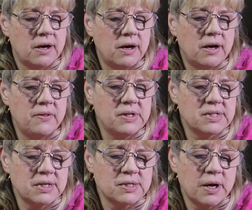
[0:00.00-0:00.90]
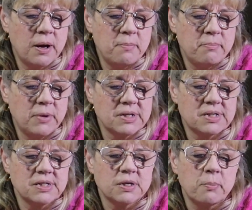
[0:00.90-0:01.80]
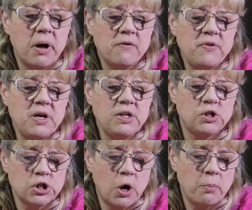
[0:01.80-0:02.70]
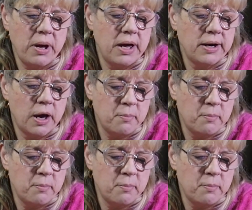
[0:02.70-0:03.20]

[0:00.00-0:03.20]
This says, it's a puffy gel pen,